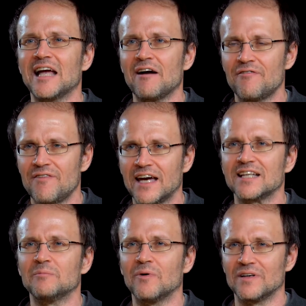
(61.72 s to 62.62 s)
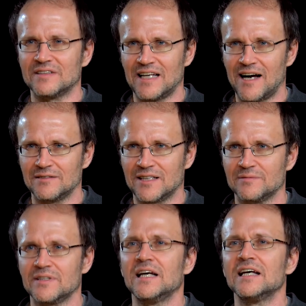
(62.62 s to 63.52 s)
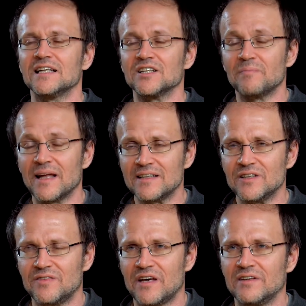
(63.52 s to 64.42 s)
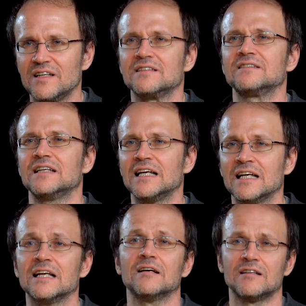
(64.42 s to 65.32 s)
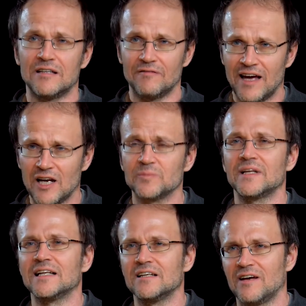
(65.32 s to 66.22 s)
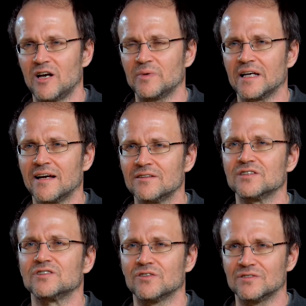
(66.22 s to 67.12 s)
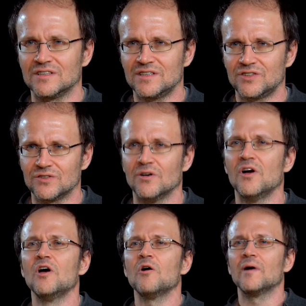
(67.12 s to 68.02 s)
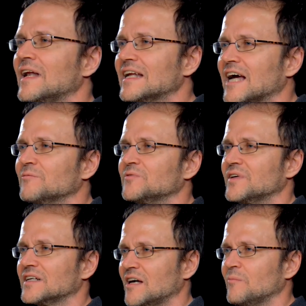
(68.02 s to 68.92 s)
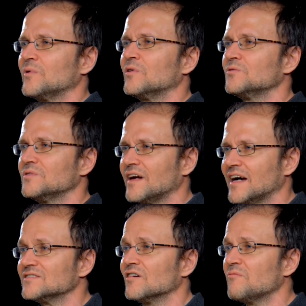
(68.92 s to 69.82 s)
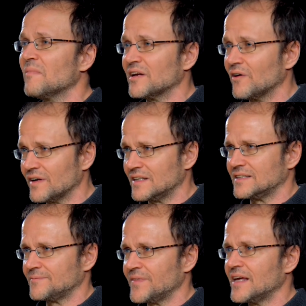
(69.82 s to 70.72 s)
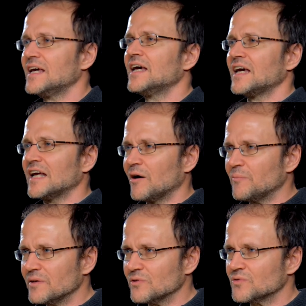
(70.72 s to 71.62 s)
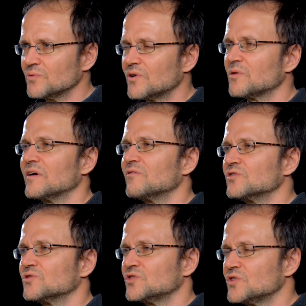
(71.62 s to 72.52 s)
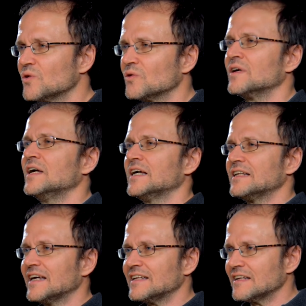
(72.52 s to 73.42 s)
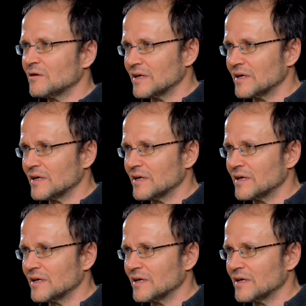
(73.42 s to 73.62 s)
affect the policy outcomes. There is plenty of evidence in developed and developing countries on this issue when it comes, for example, to the rights of minorities. In our previous work, we have also shown that